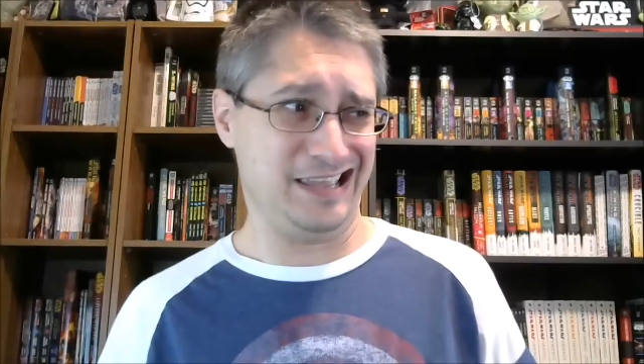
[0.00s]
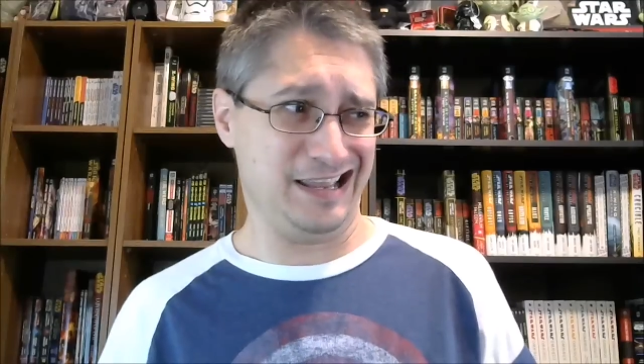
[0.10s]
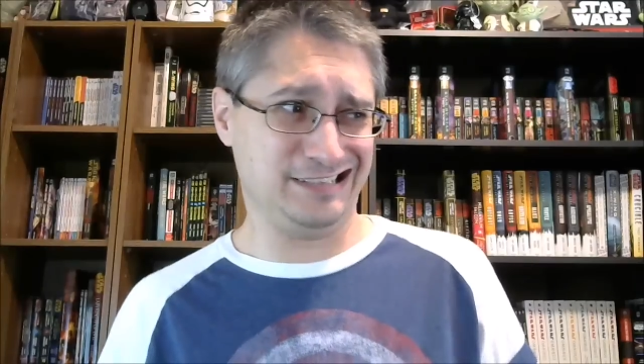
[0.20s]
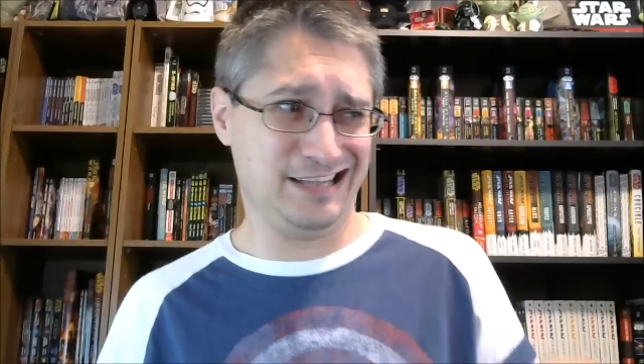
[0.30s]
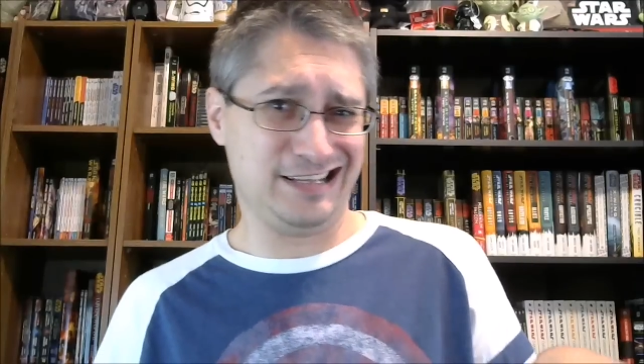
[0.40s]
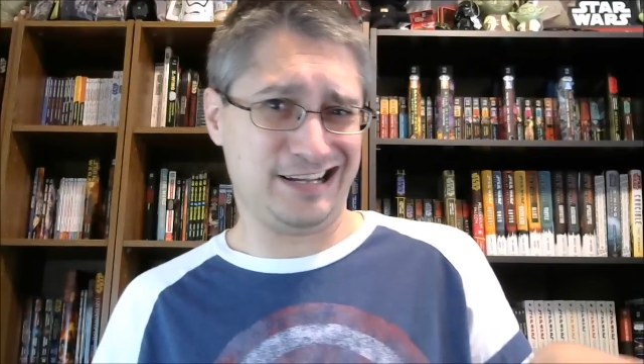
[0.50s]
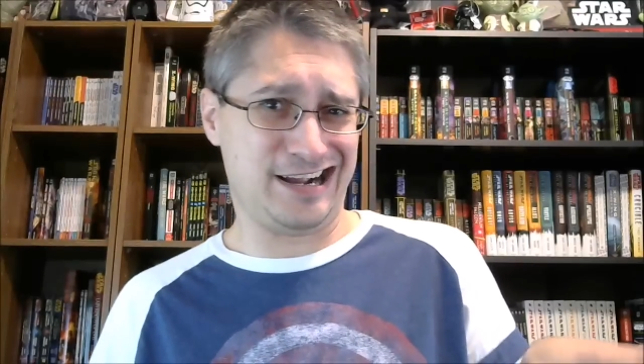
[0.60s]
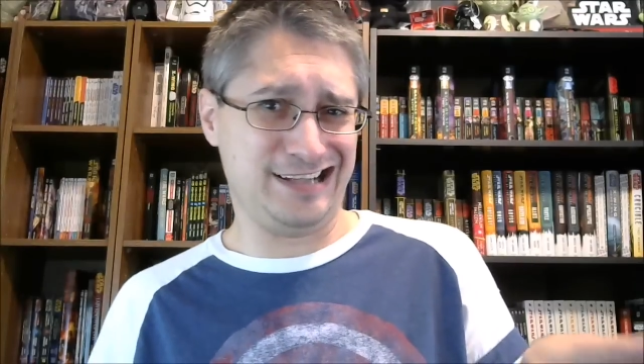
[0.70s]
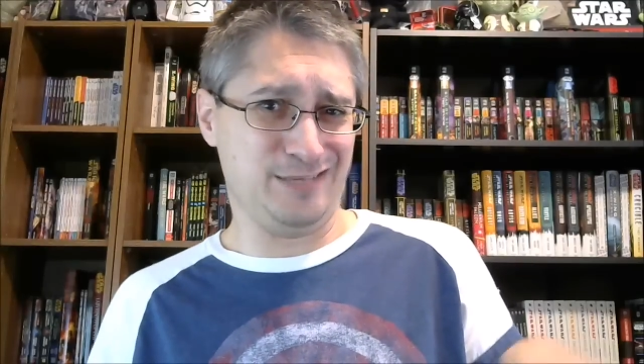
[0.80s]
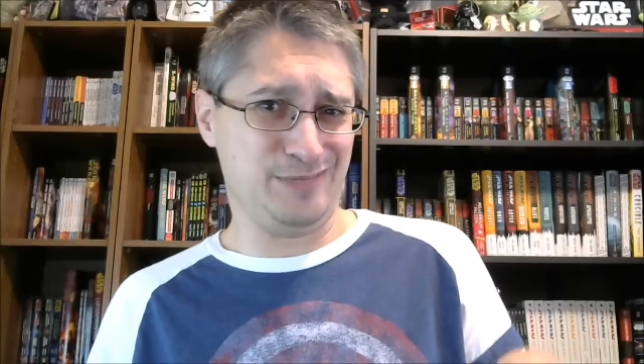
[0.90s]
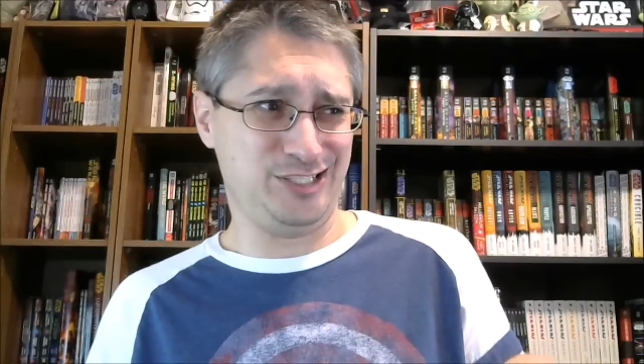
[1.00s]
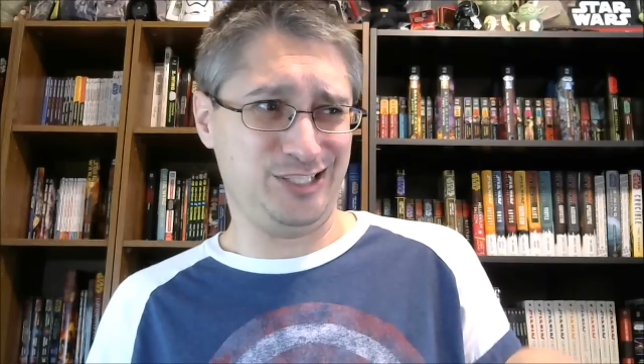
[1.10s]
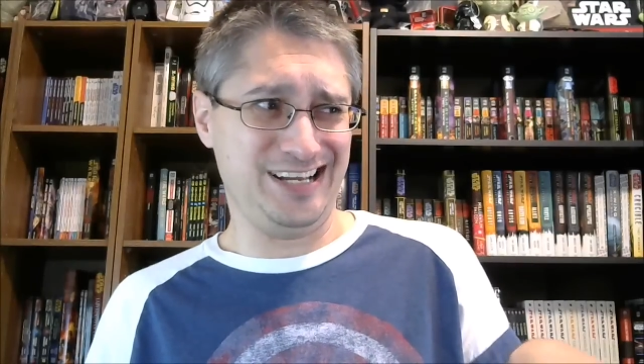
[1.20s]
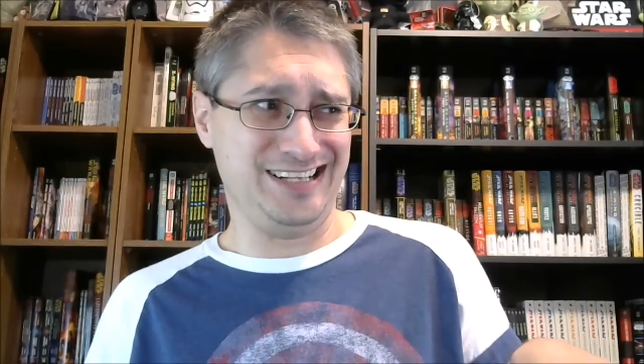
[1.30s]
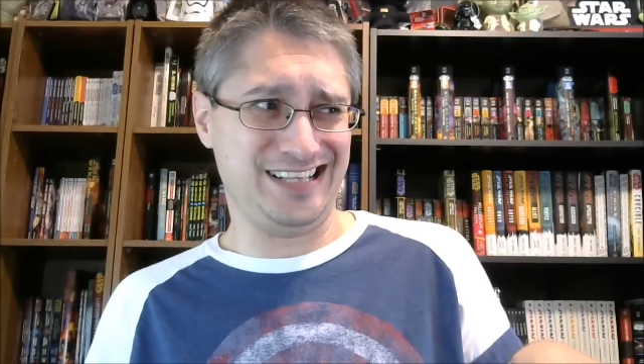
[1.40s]
isn't that the kind the
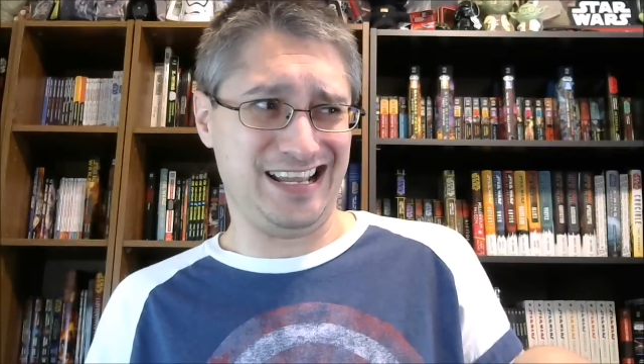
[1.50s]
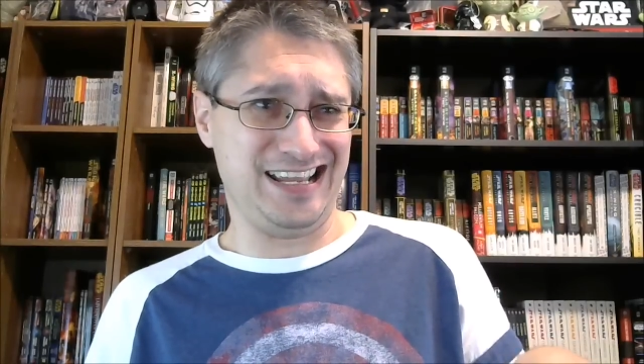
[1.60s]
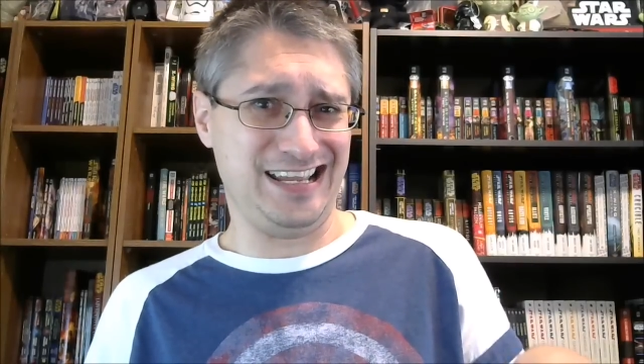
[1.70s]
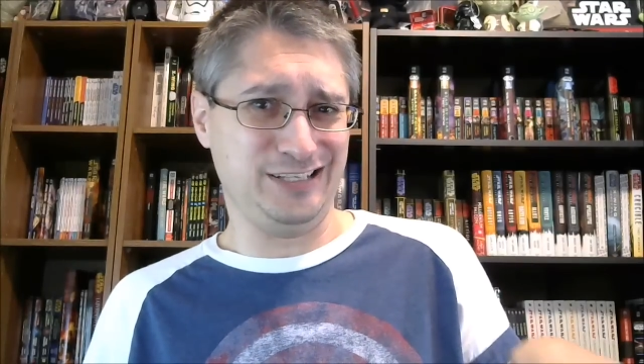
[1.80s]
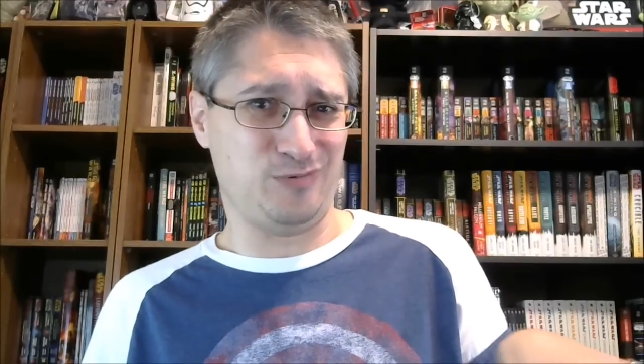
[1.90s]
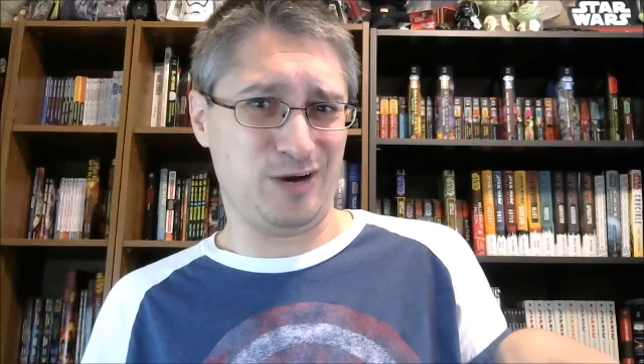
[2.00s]
machines eat?